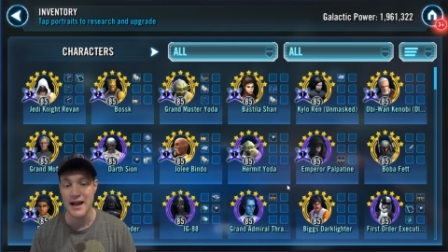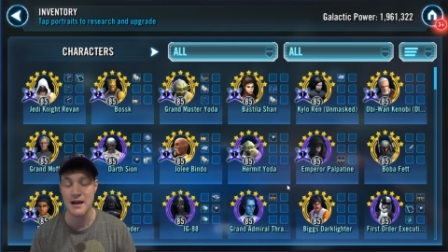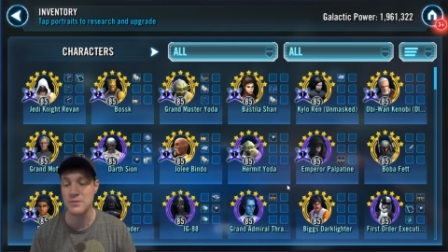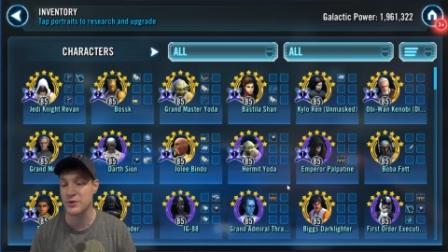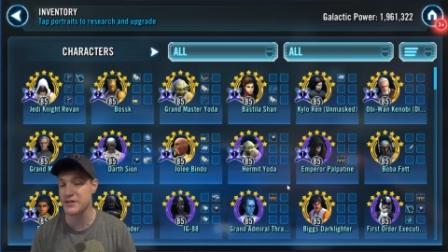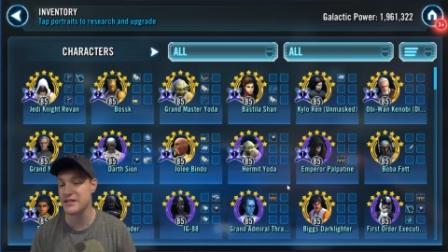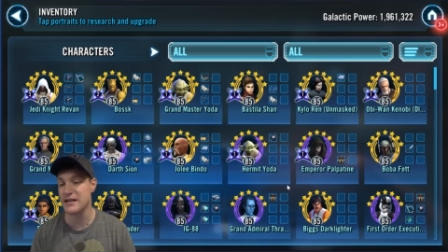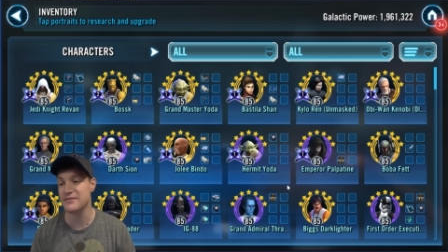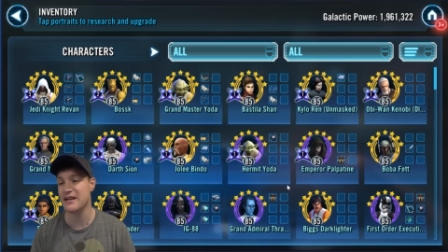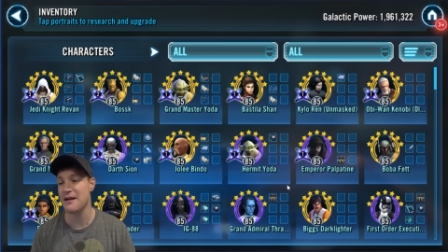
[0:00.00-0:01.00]
And most of the
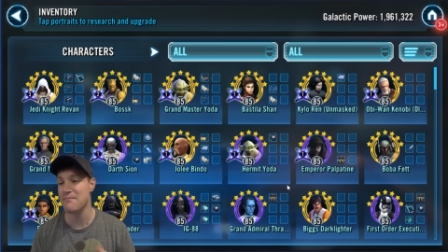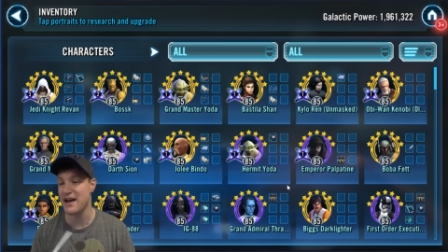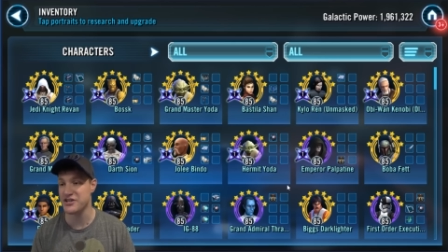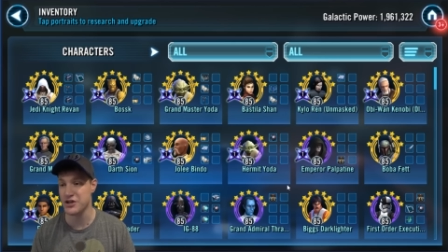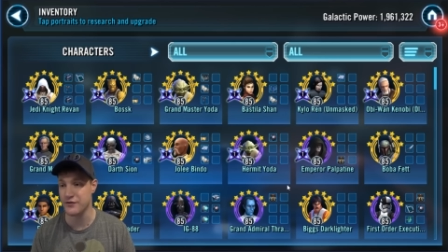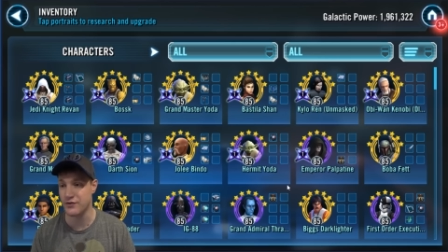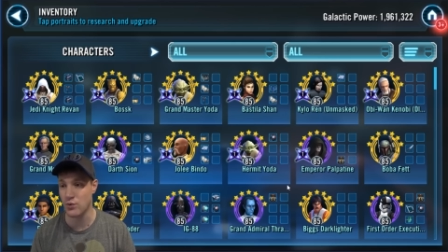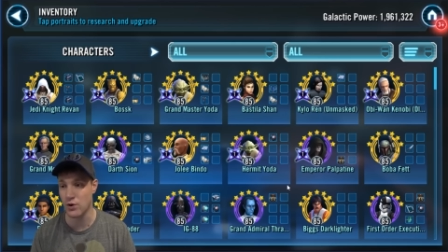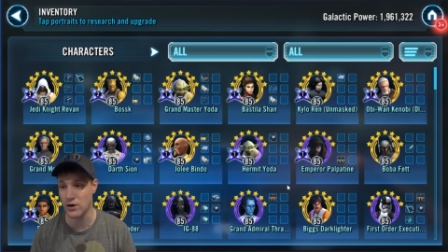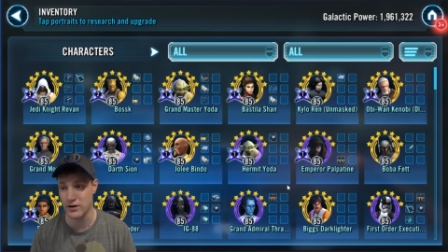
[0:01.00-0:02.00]
teams that I mentioned
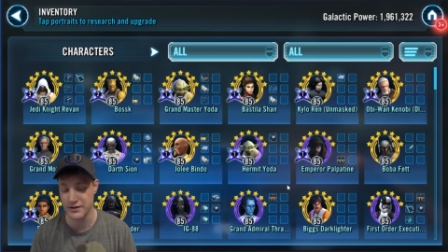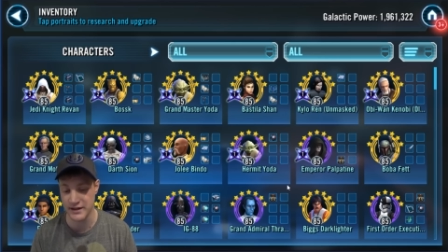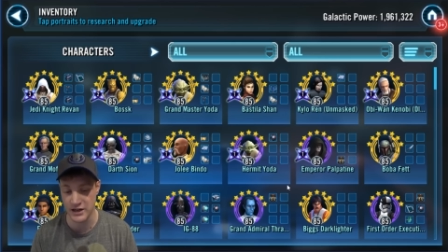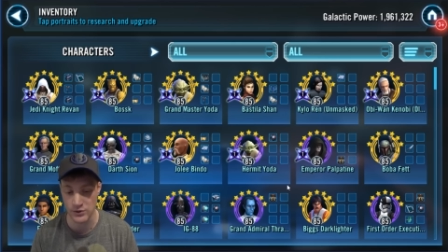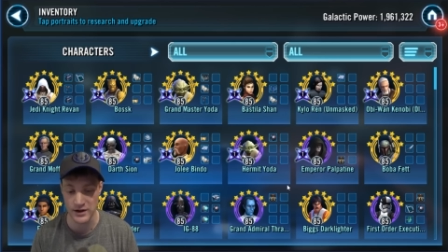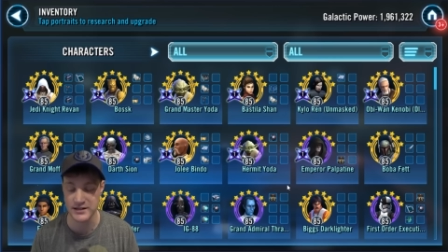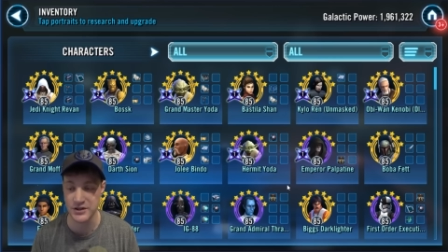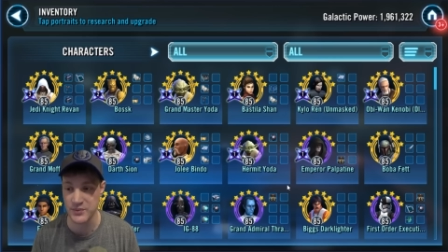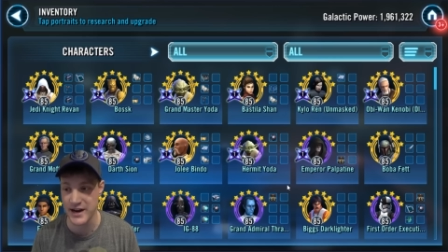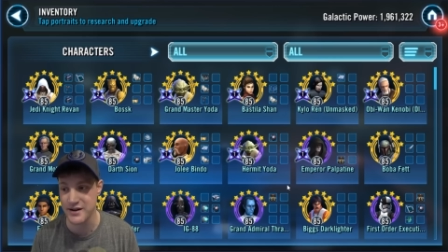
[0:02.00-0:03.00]
for the Heroic
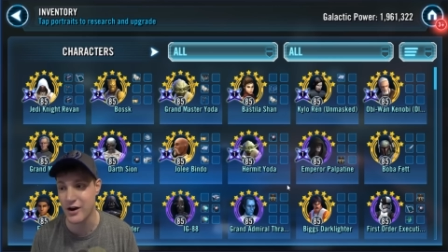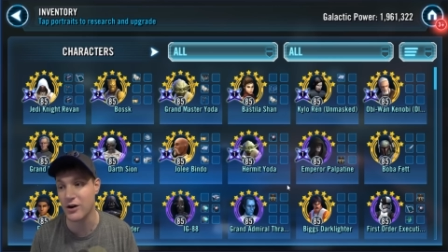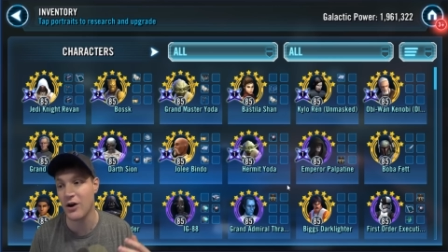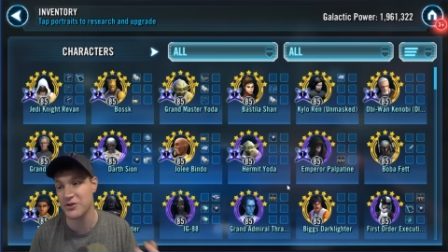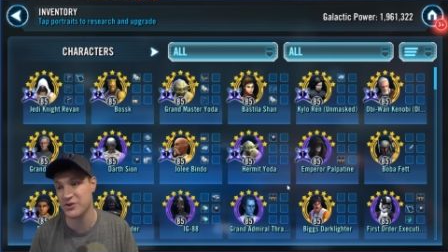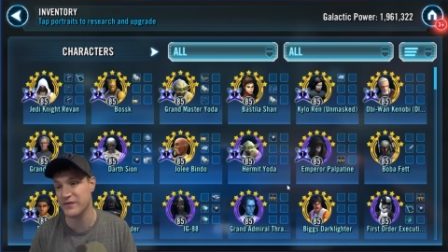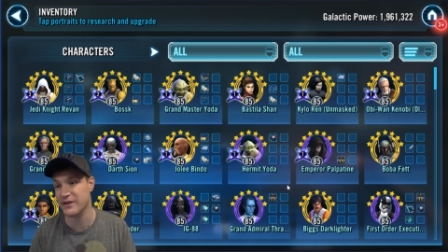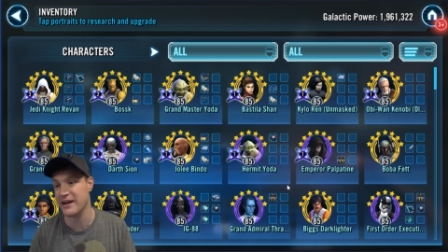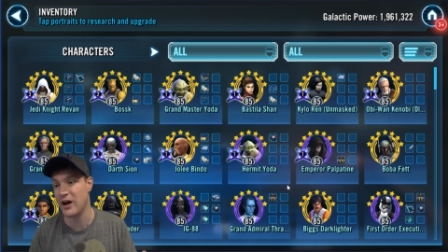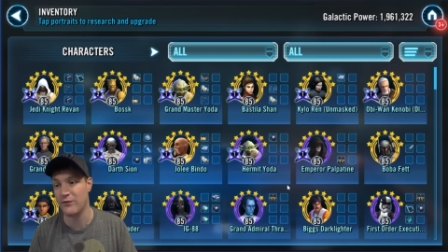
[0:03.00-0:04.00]
Sith Raid are also
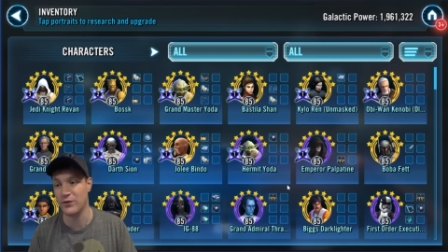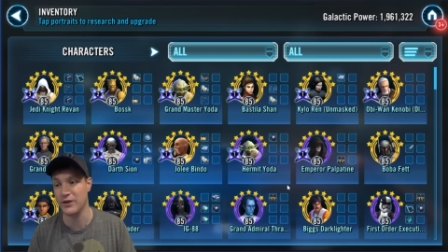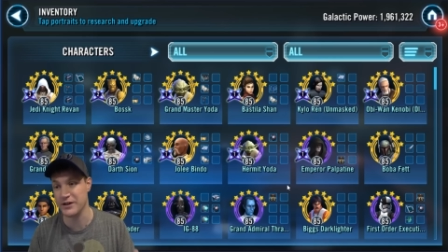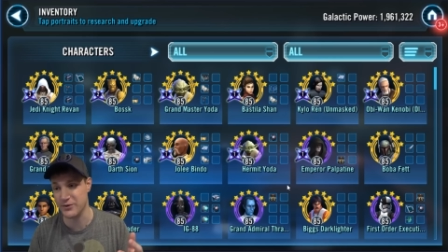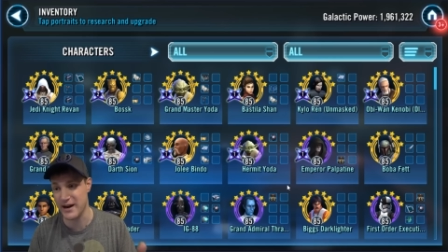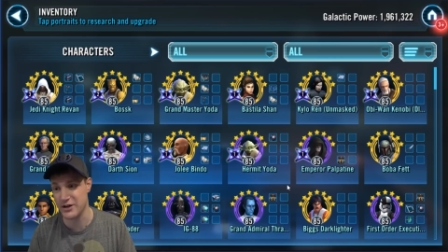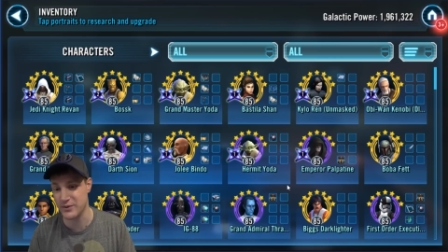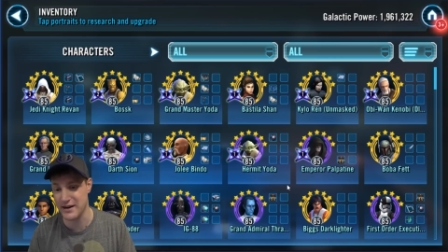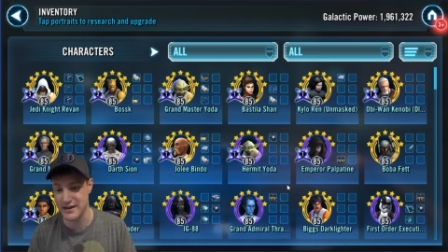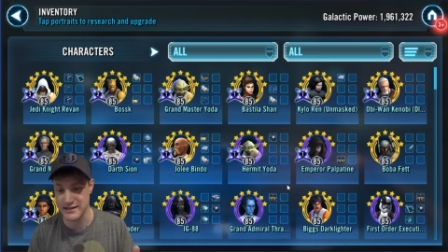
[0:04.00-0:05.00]
very helpful in Grand
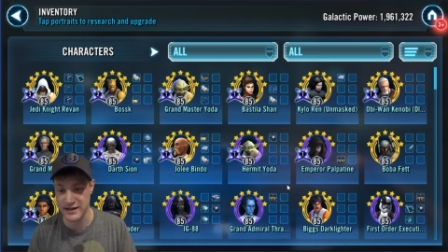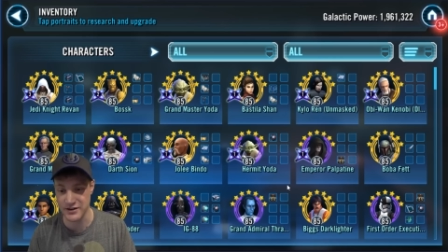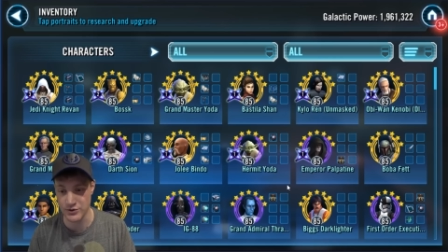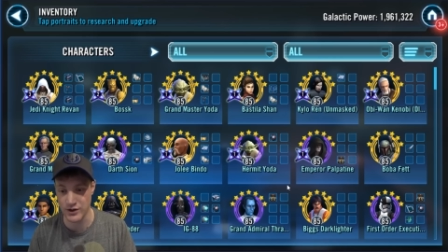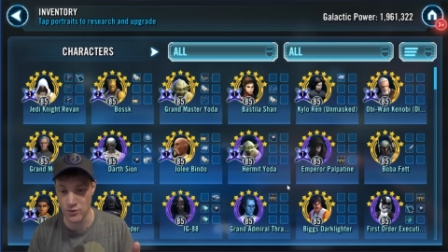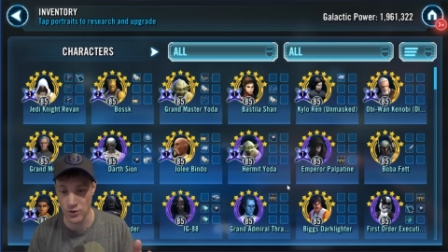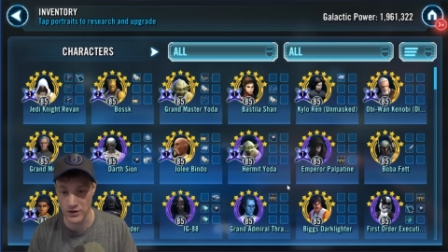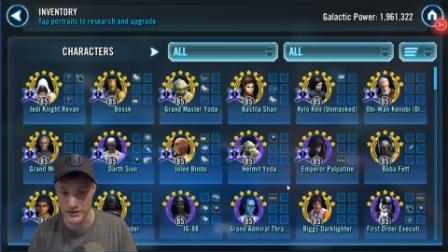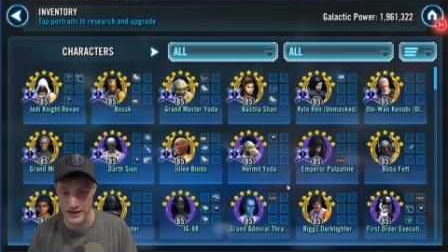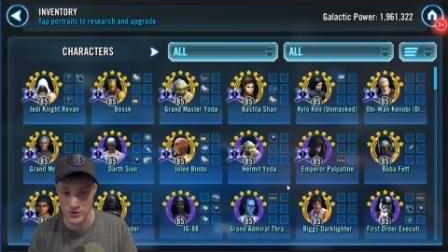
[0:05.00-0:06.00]
Arena and Territory
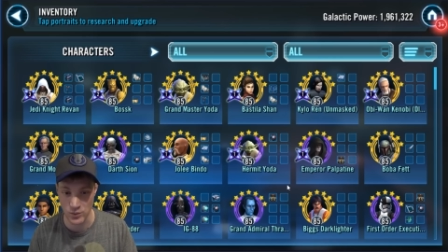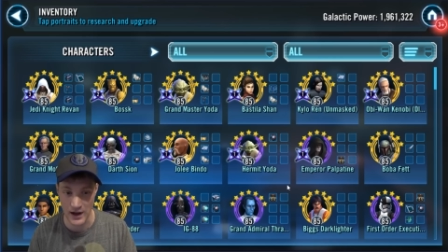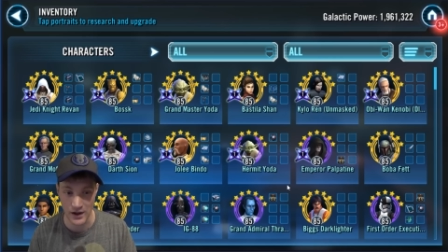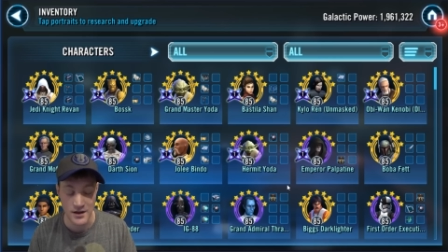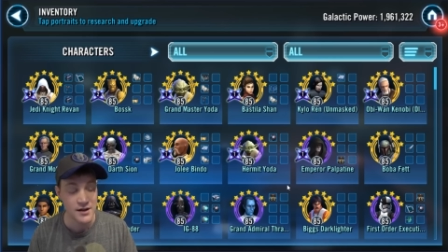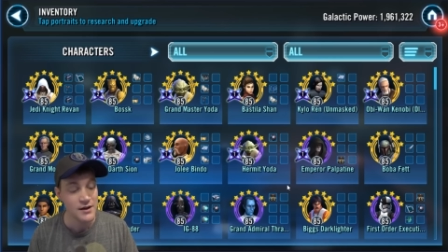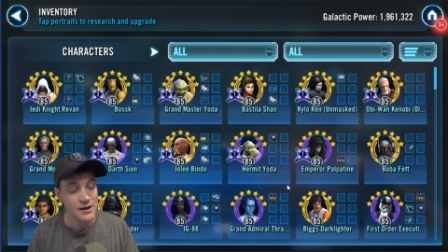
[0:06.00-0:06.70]
Wars as well.